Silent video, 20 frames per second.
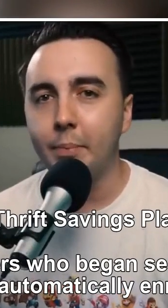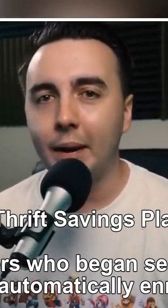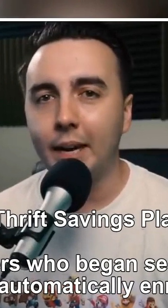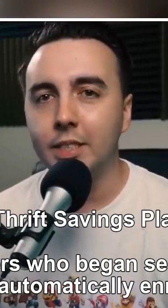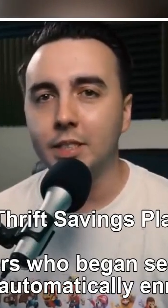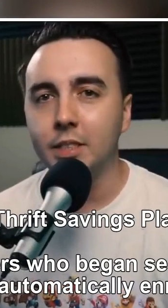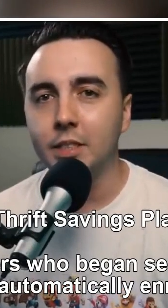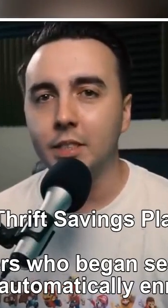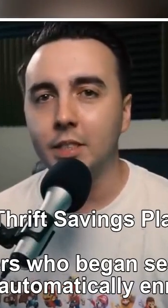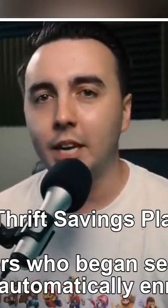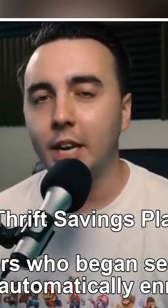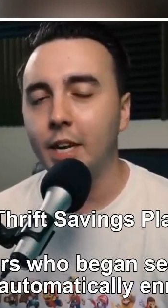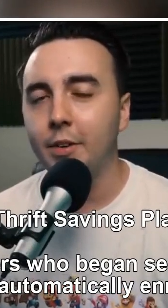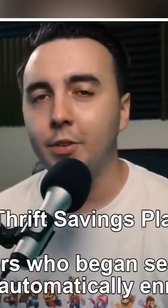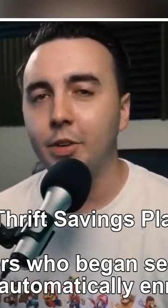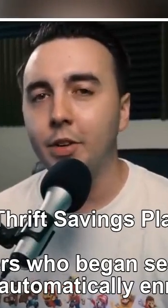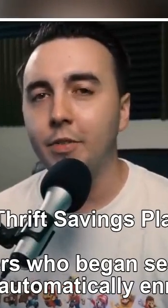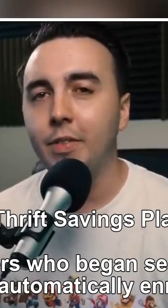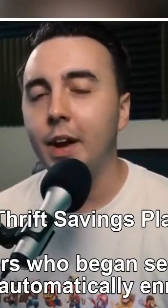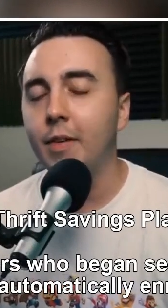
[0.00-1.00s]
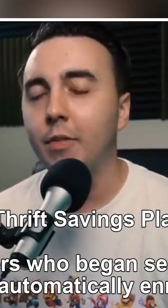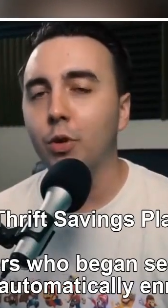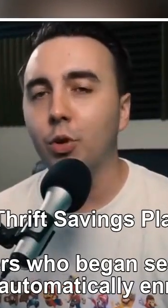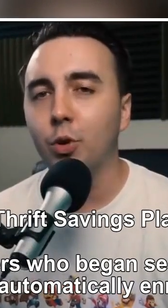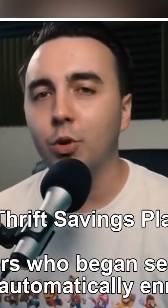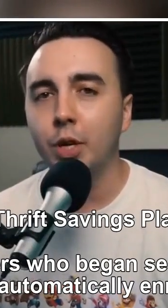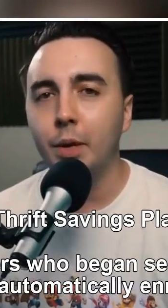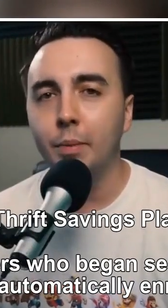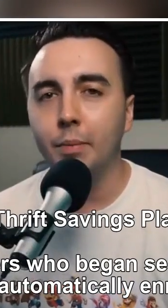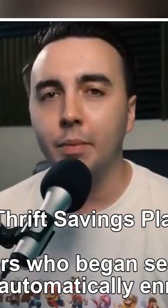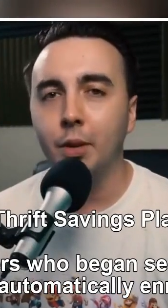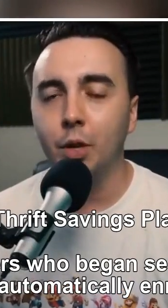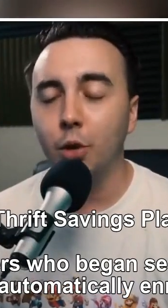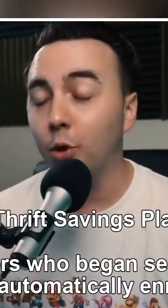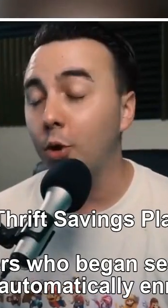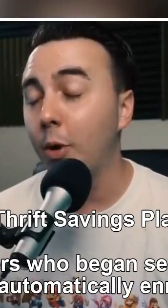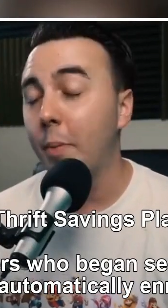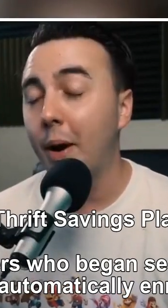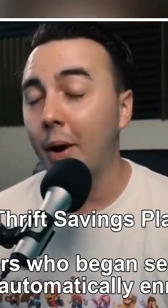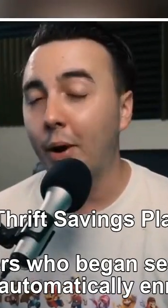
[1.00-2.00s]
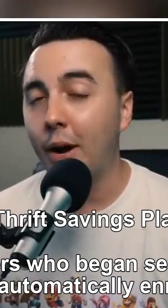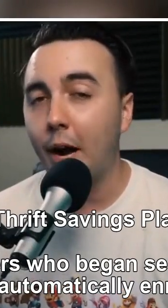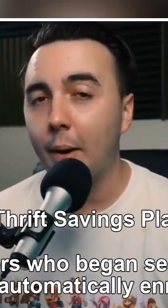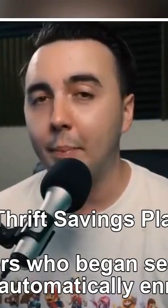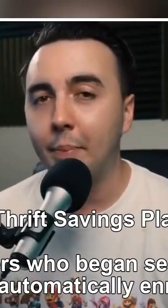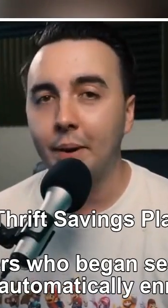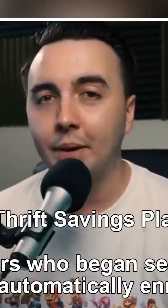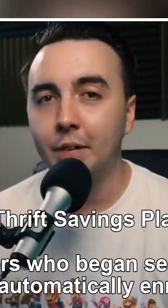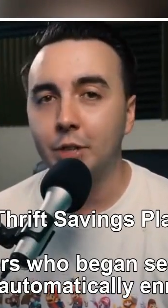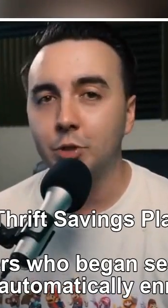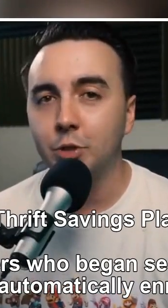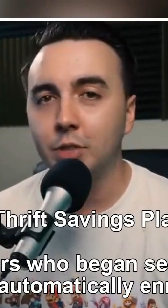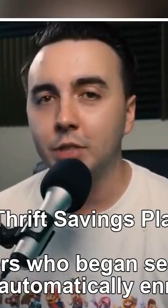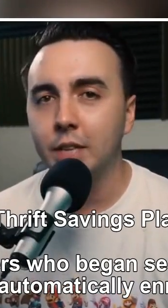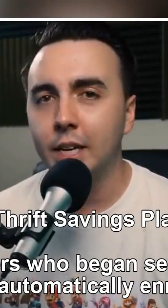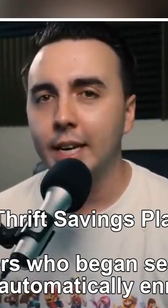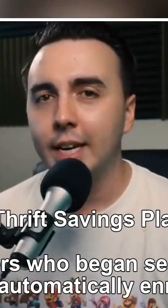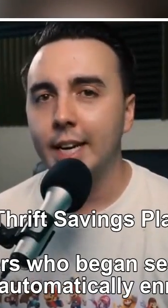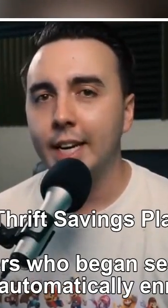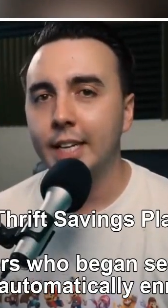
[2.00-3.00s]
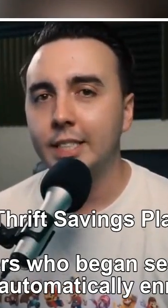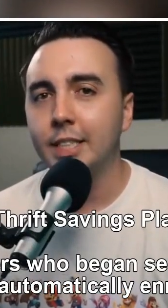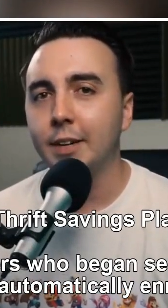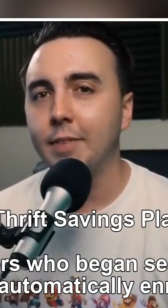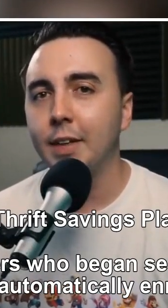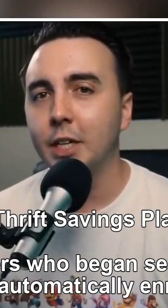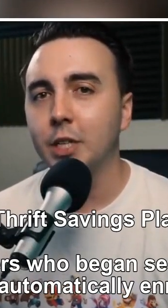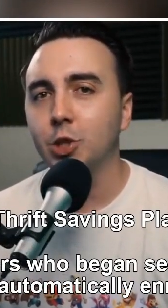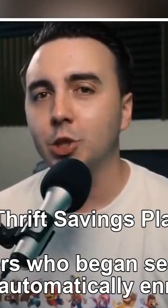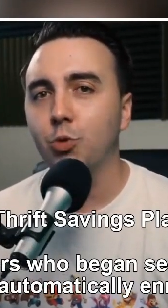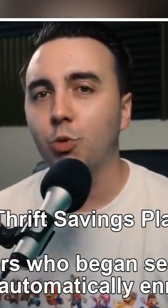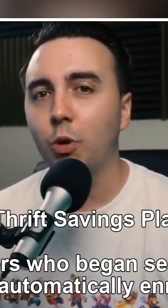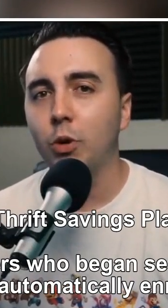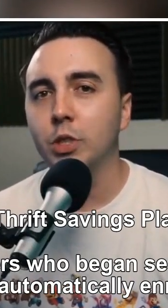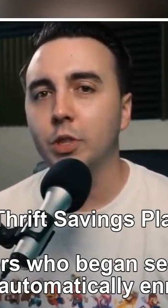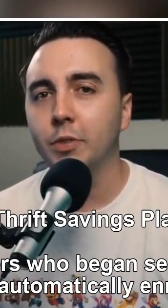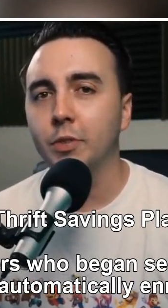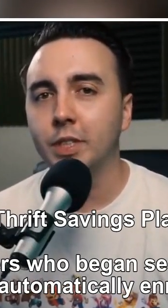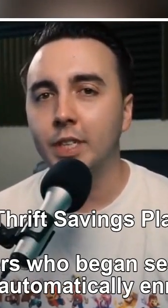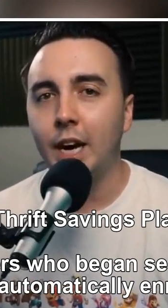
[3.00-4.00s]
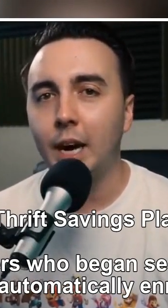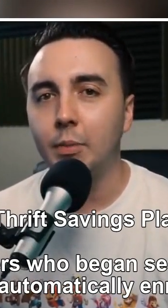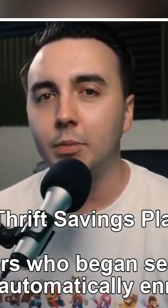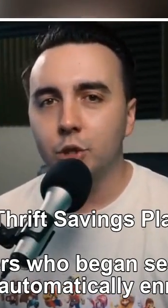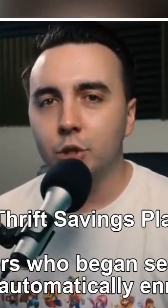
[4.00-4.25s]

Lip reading: basis. And if you have never learned about compound interest, it's stuff that just grows over time.